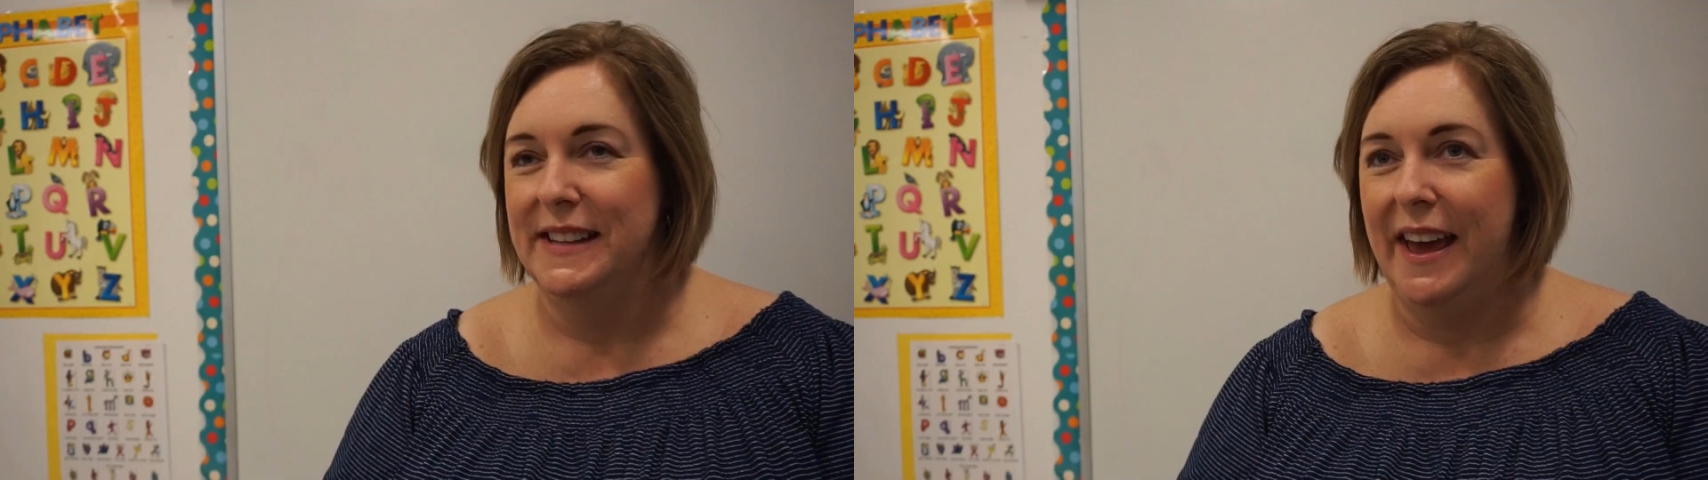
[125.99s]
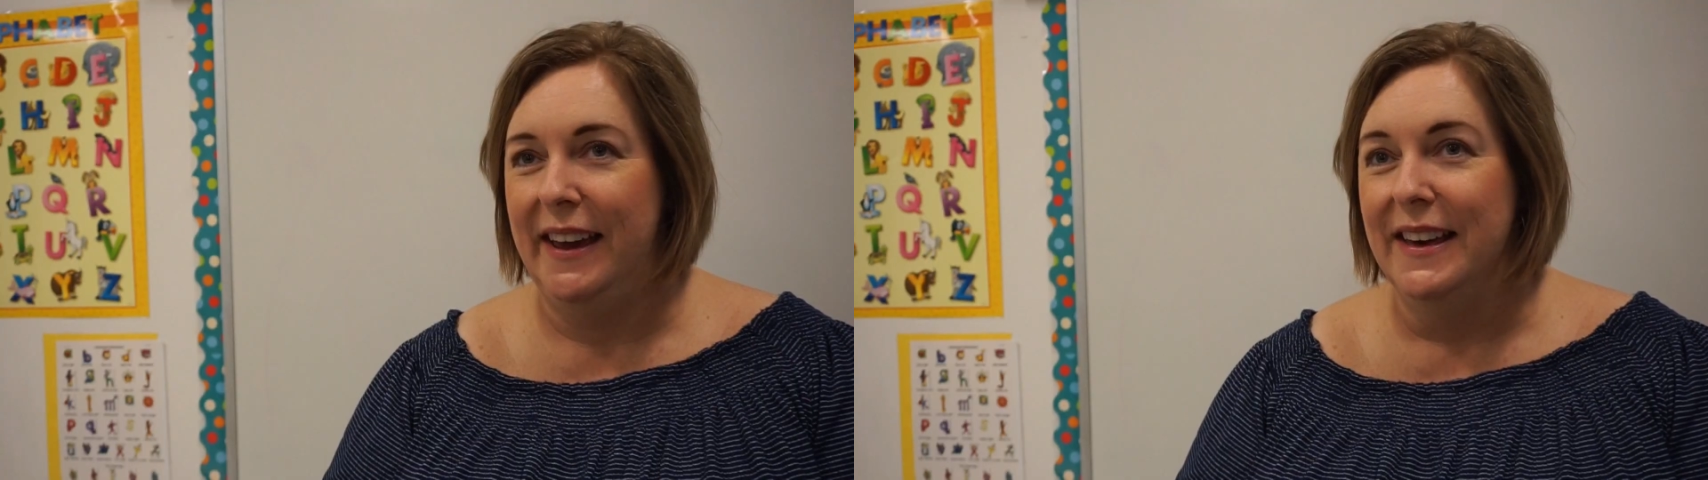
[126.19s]

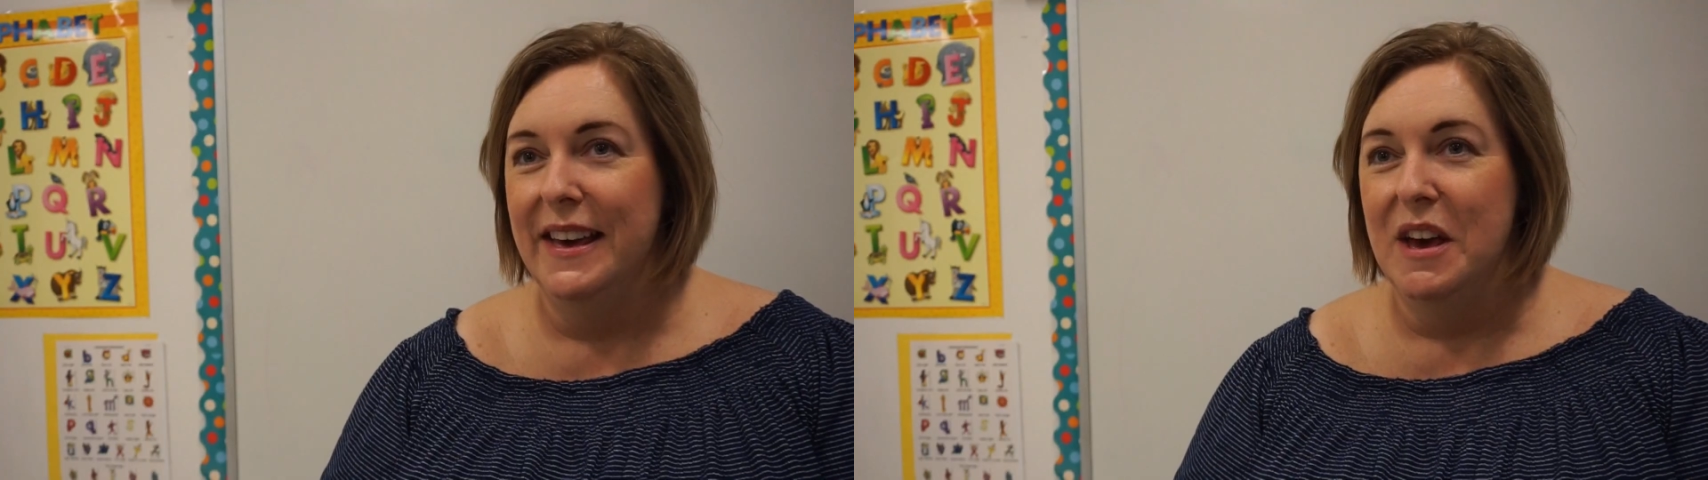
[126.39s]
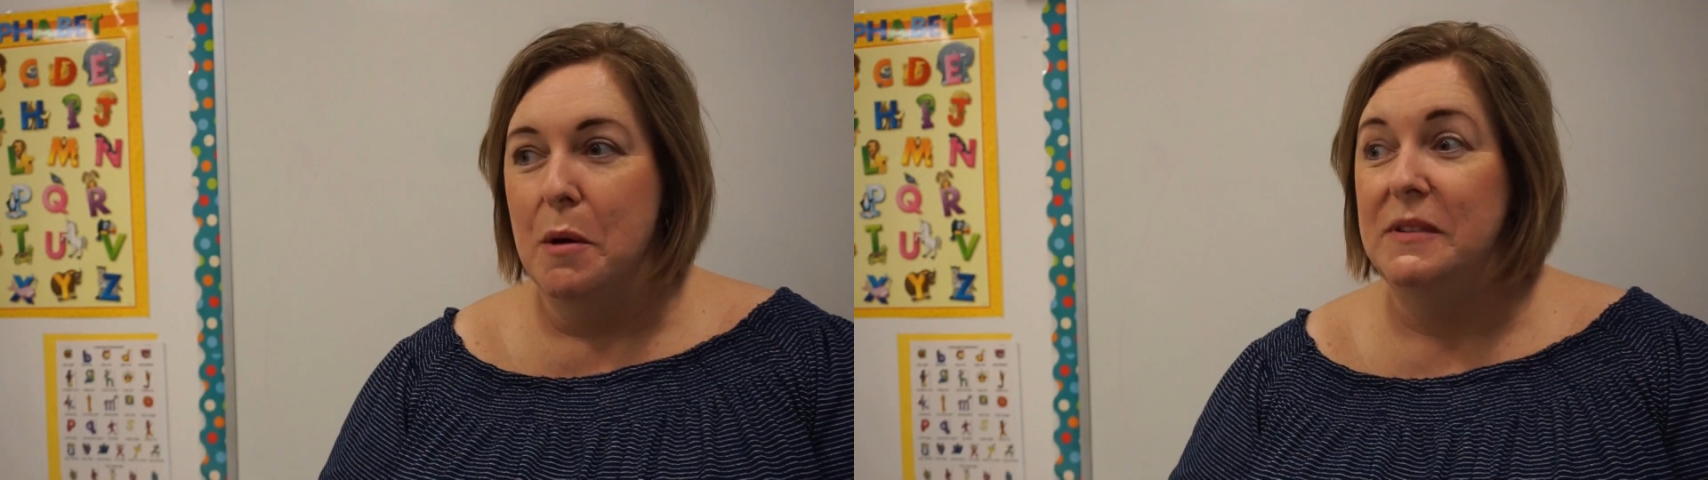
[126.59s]
say,
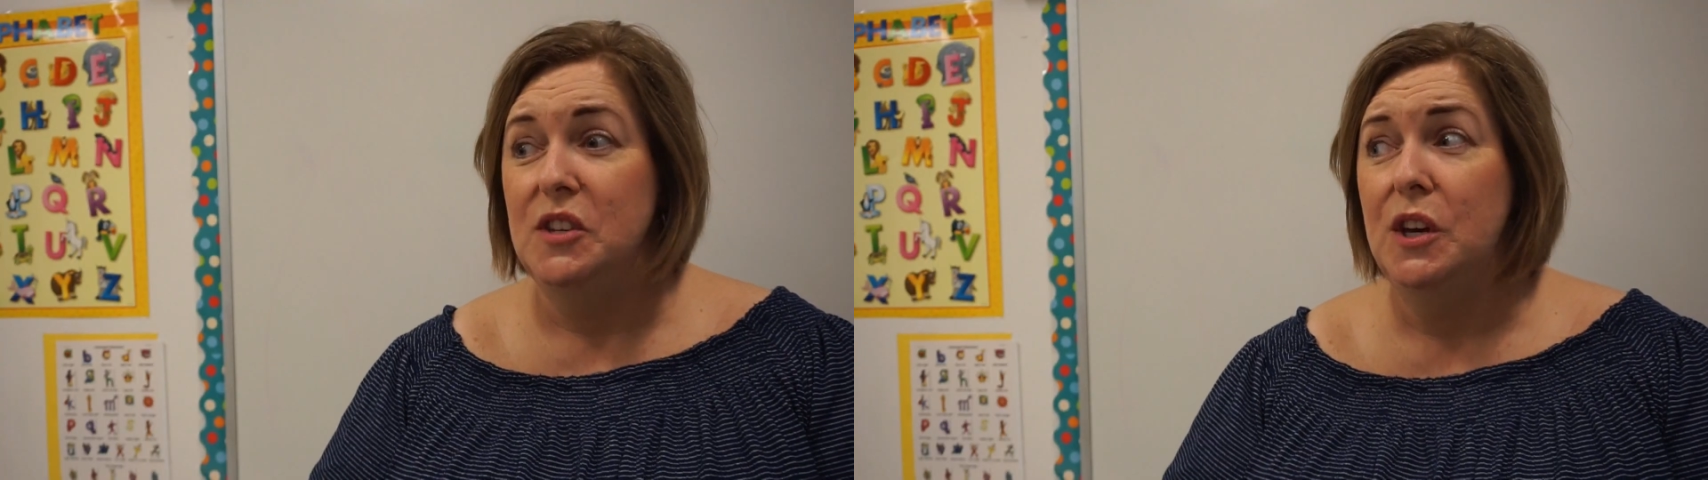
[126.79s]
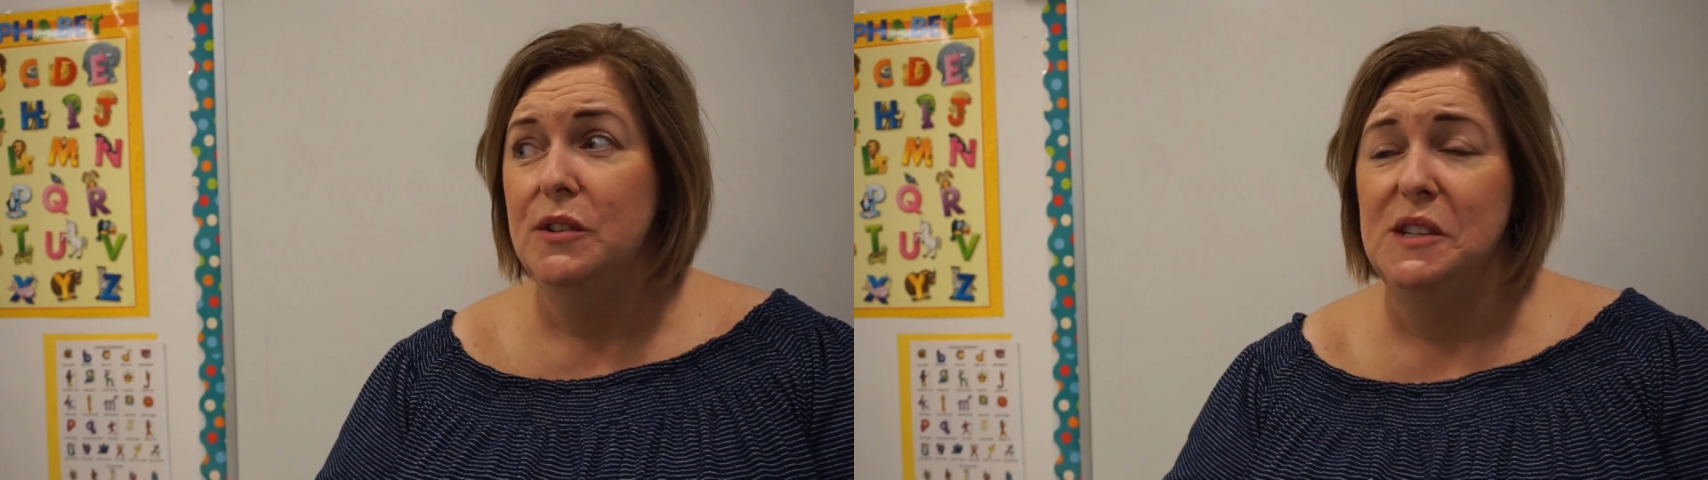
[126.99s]
Miss
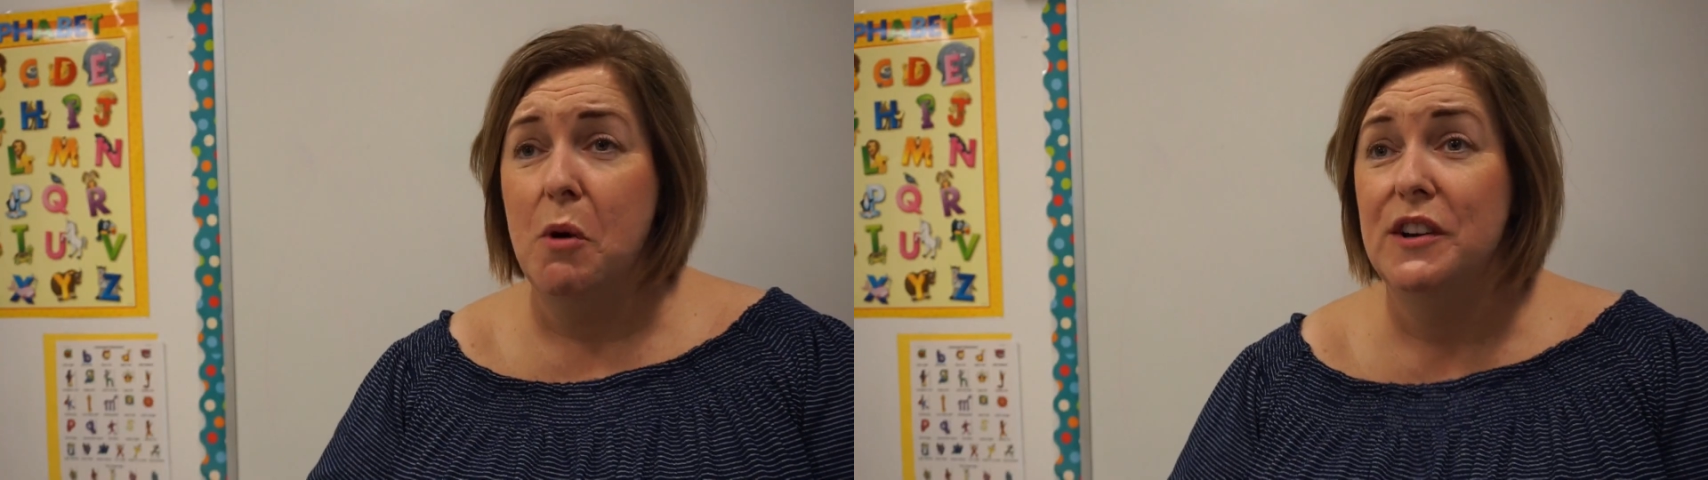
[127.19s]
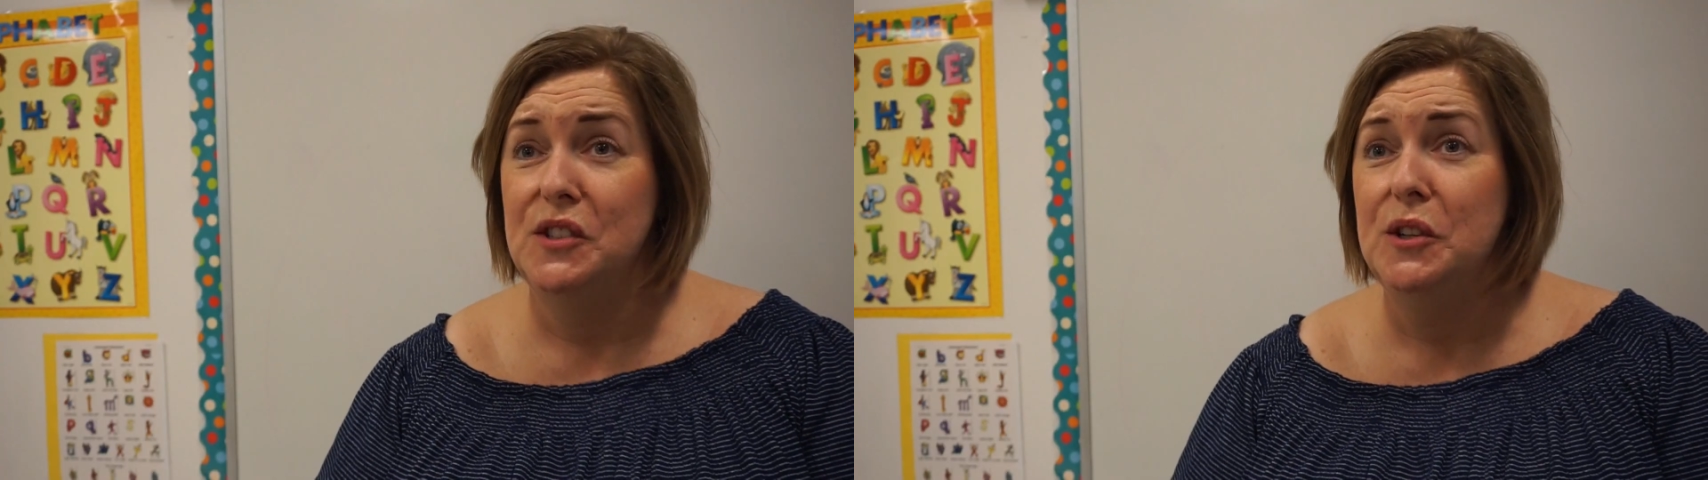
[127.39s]
Hughes,
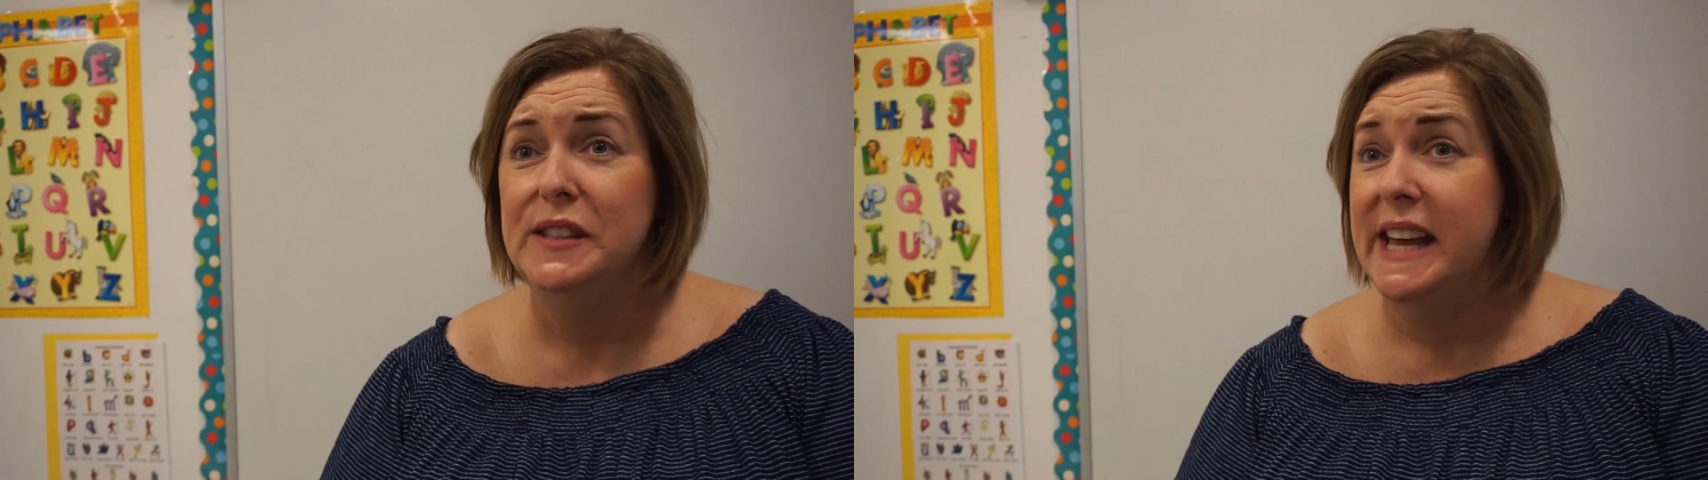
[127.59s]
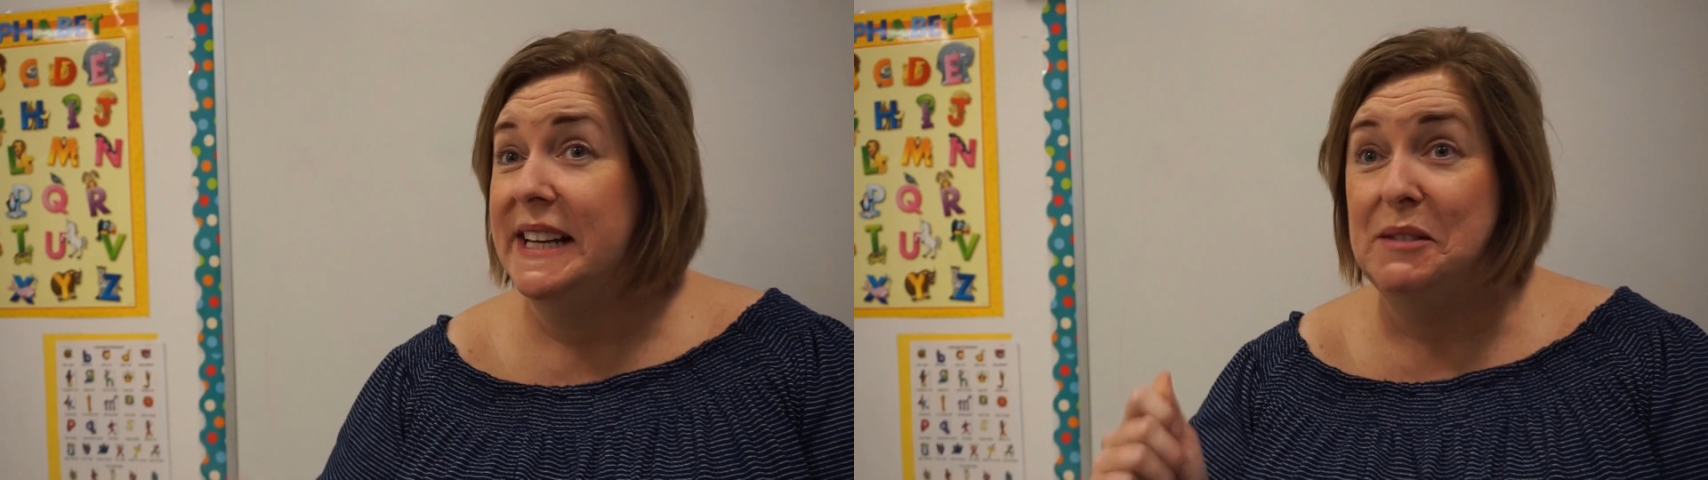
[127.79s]
tomorrow's Tuesday,